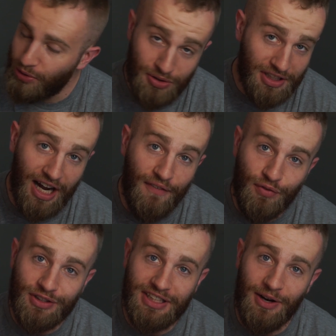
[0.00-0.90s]
This was a
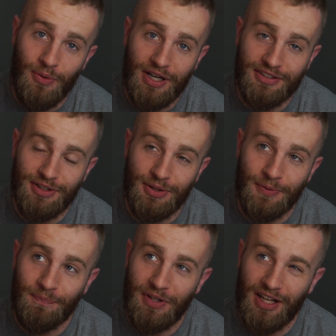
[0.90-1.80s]
conference I went
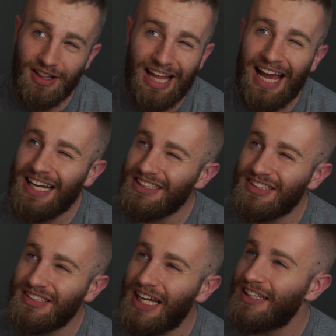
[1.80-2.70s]
to
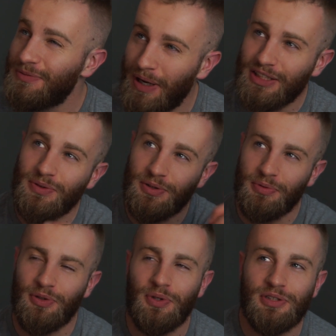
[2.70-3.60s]
last, not this past winter,
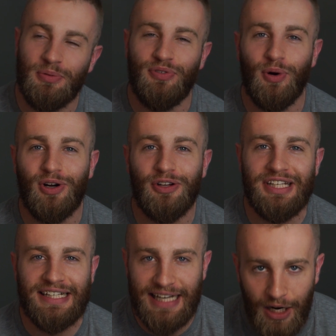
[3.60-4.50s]
but the winter before, called
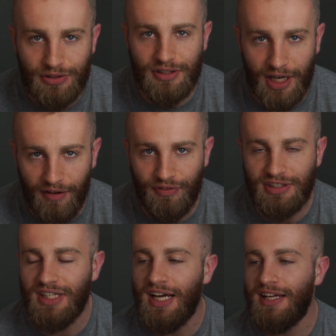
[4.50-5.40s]
the Encounter
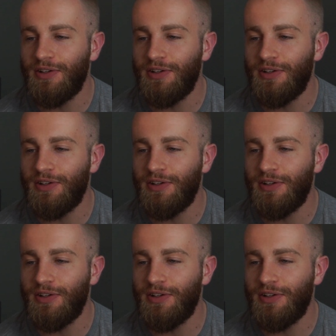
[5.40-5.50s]
Conference.